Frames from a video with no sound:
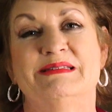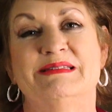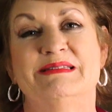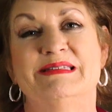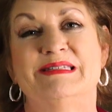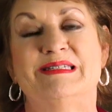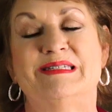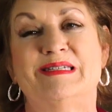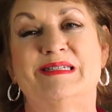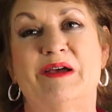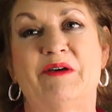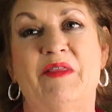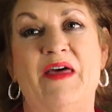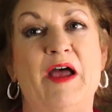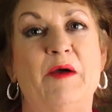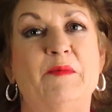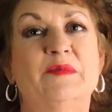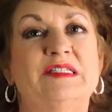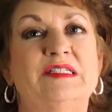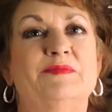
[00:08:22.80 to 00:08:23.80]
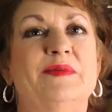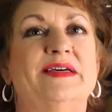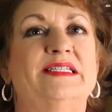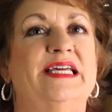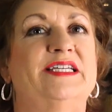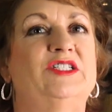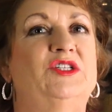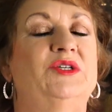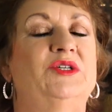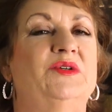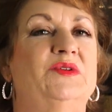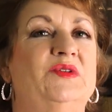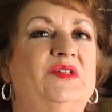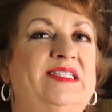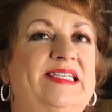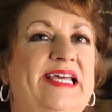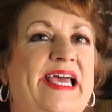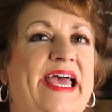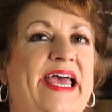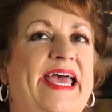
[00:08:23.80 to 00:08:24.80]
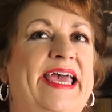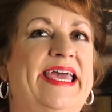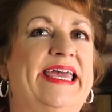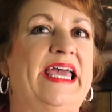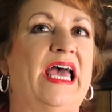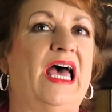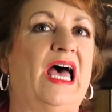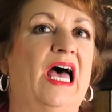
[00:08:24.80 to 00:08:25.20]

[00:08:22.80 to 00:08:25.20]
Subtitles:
So that was Monday, Tuesday.